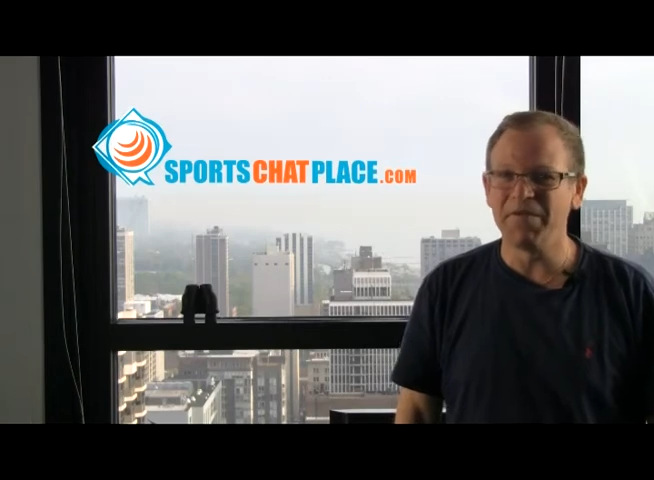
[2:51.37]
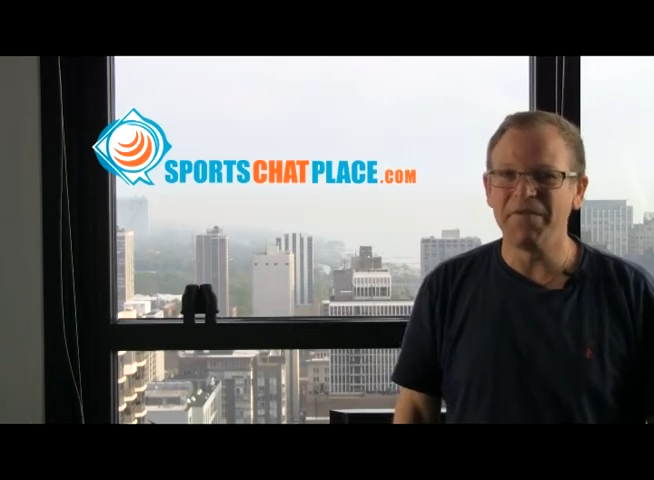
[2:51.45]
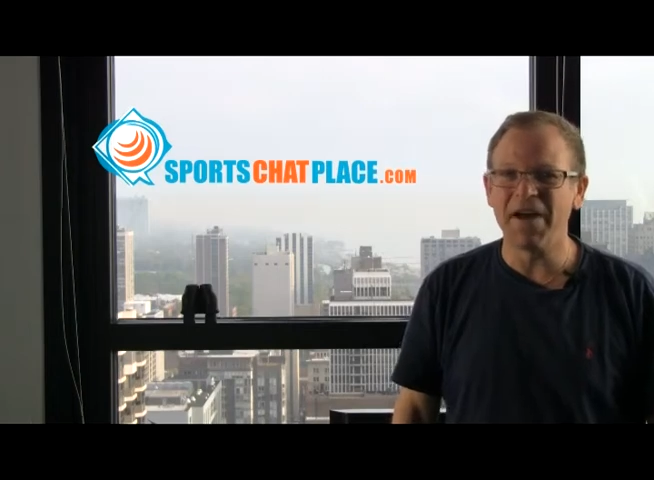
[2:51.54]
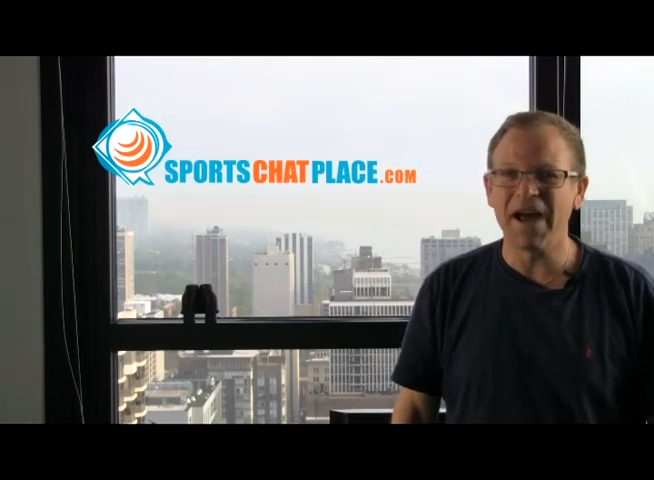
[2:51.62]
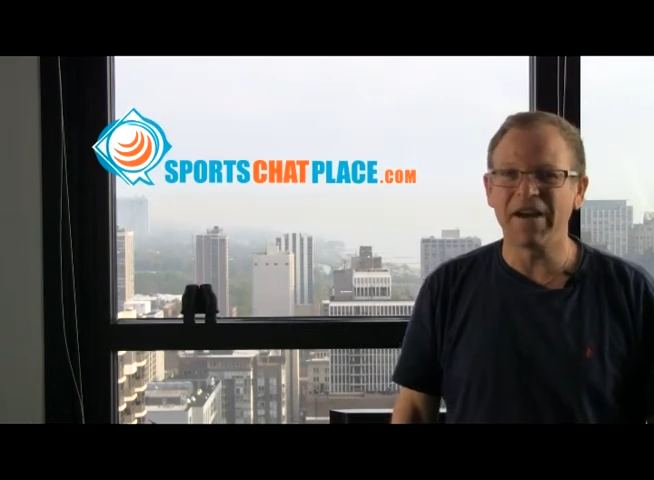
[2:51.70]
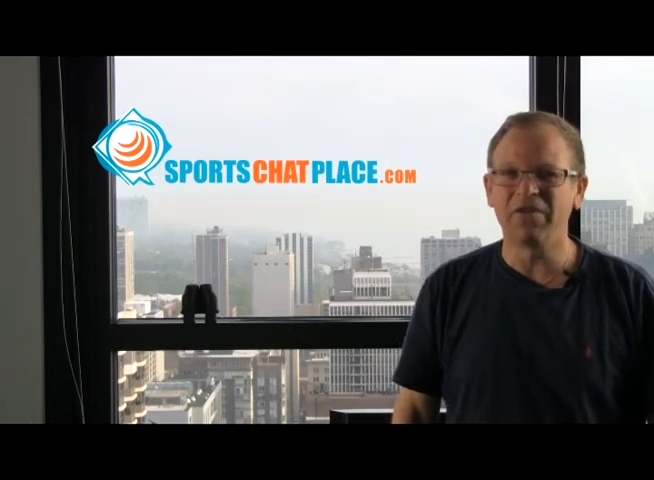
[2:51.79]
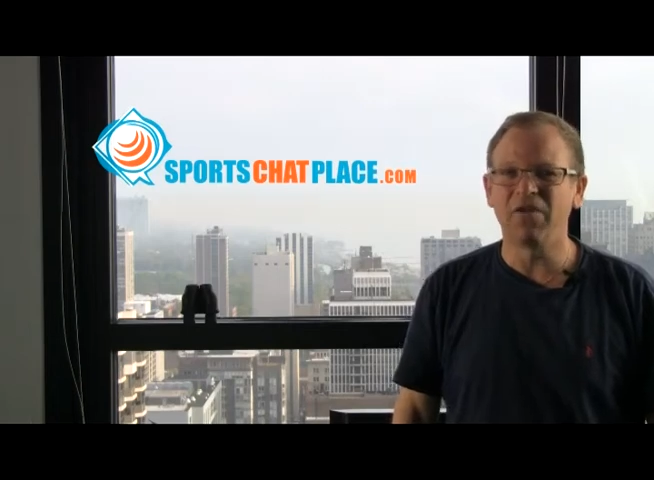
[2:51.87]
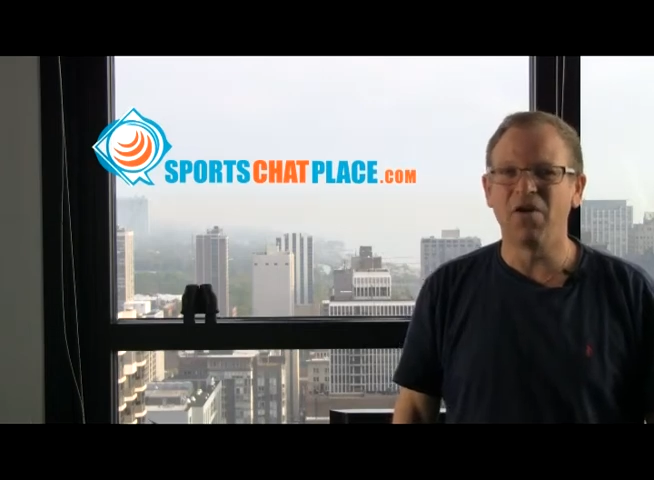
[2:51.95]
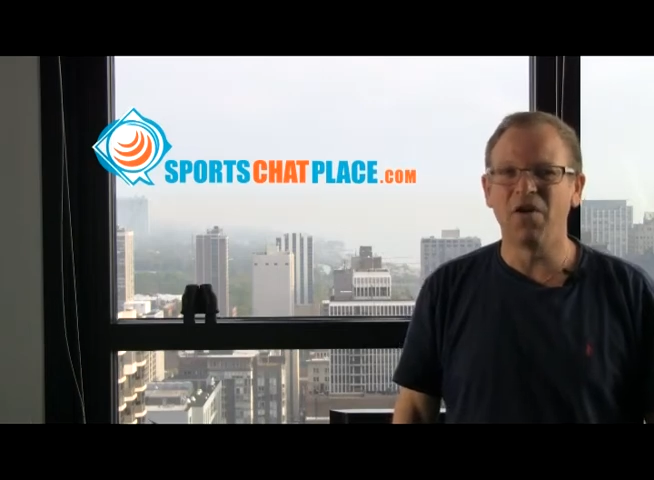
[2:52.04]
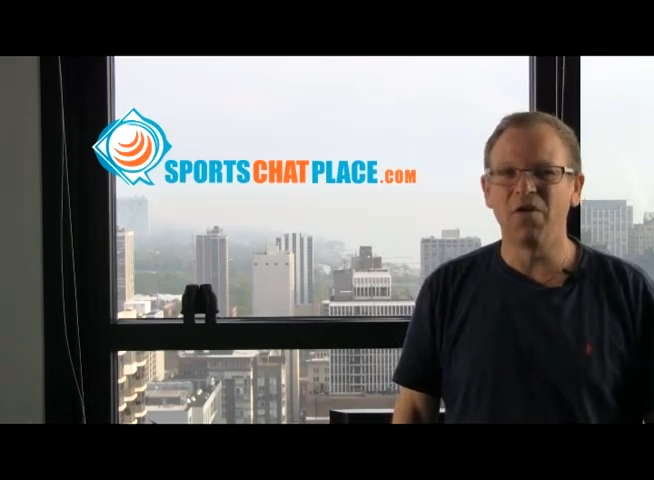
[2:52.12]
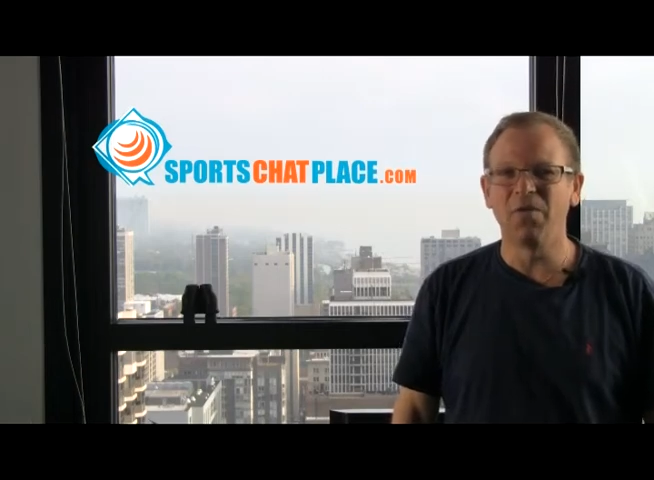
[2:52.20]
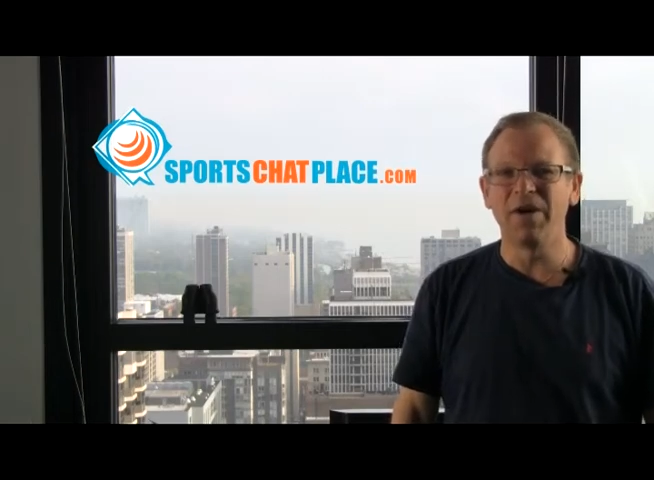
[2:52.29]
factor
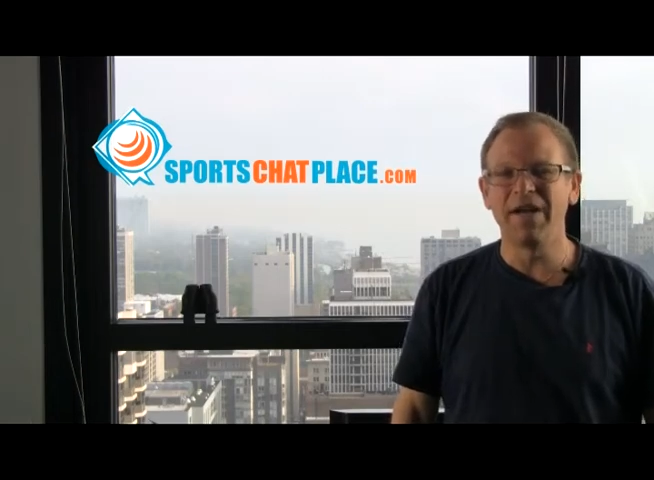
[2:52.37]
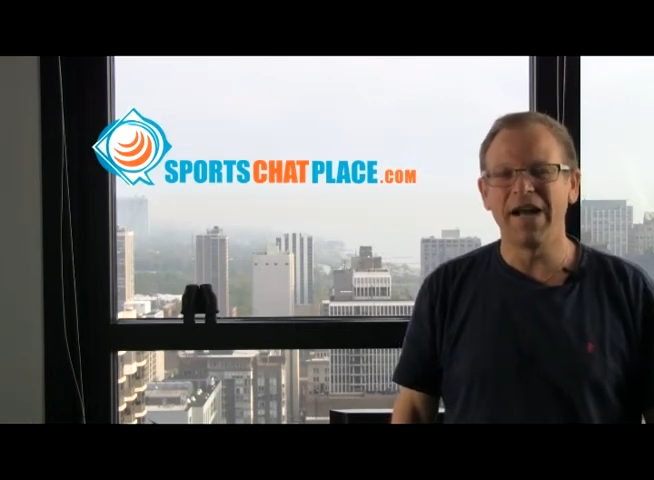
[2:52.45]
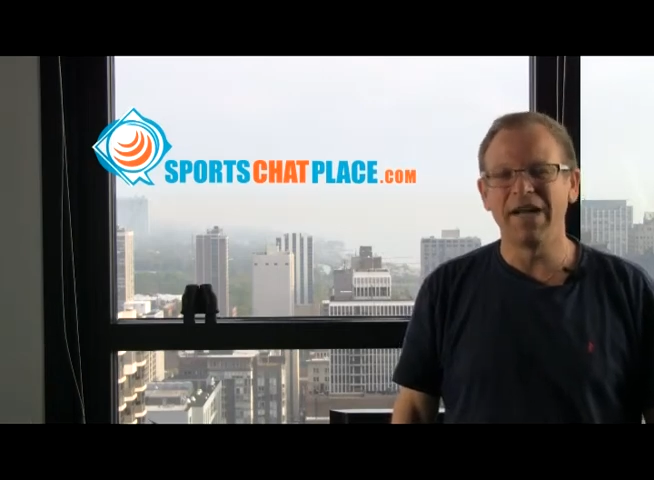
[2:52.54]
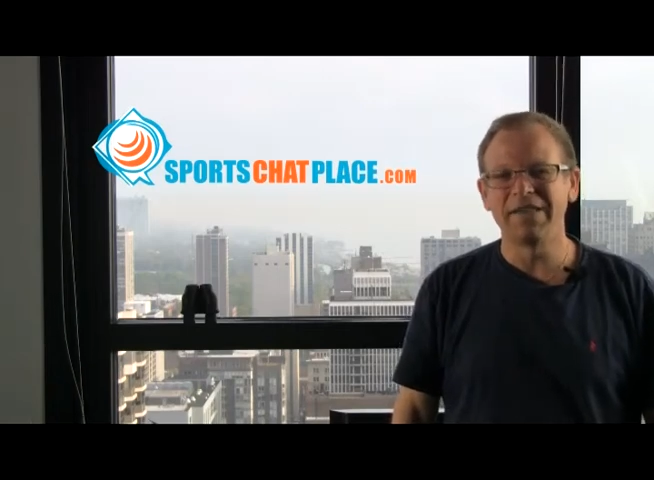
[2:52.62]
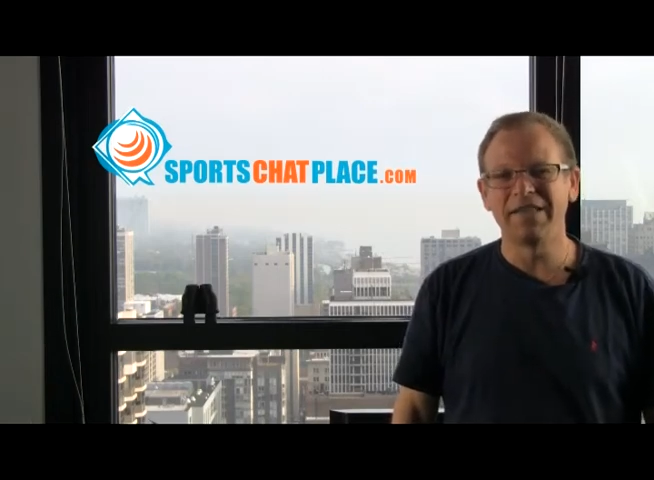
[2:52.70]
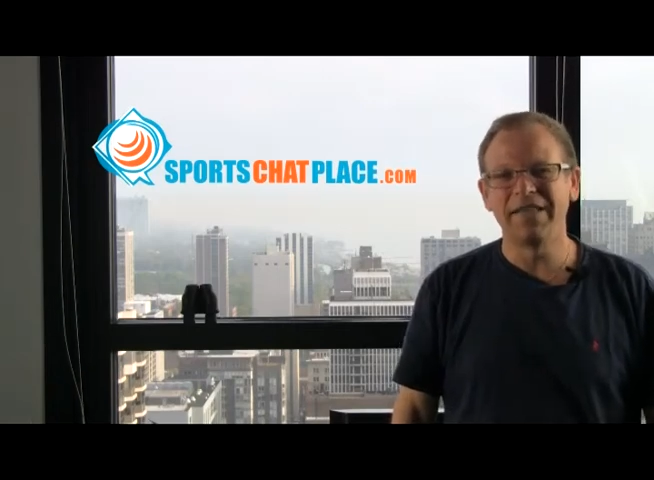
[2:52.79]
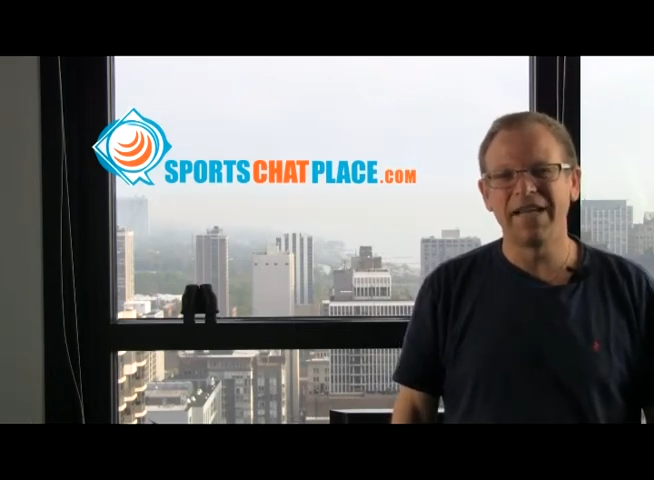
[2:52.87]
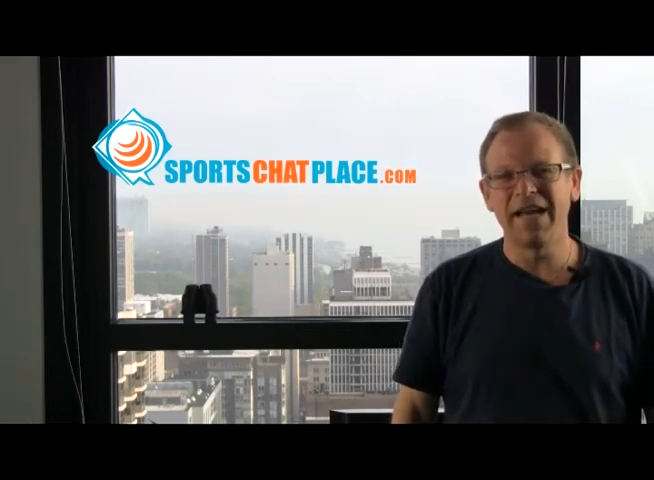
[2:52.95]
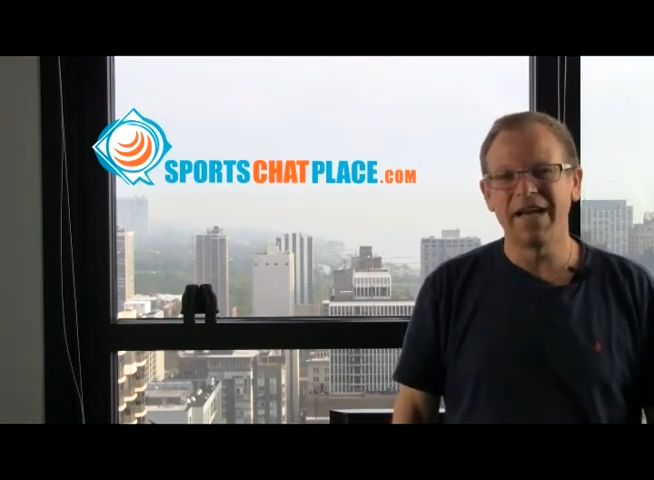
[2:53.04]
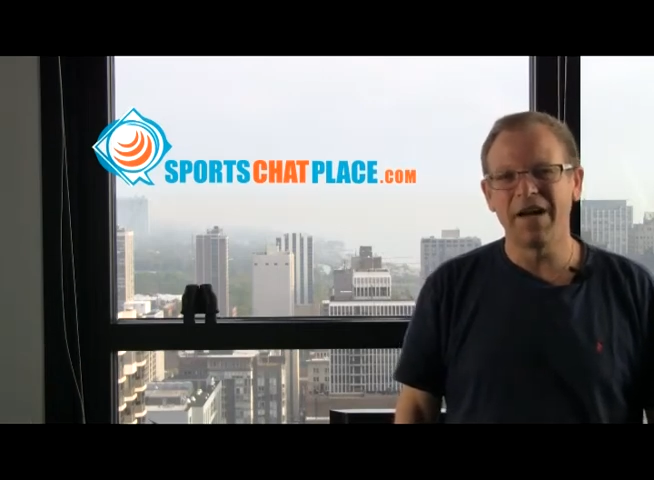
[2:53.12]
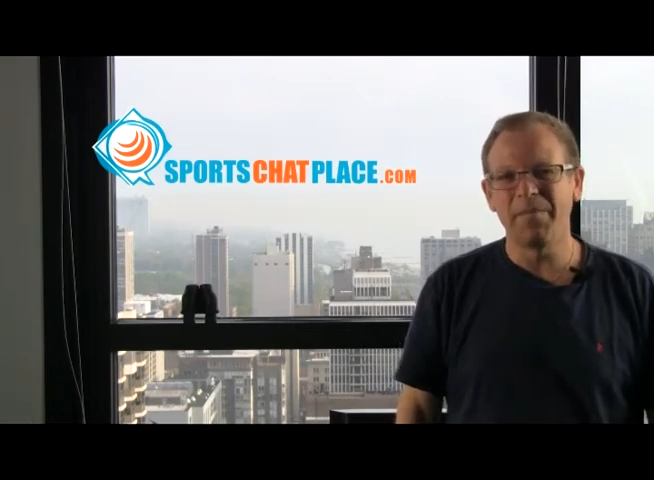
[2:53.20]
all the way down to the end.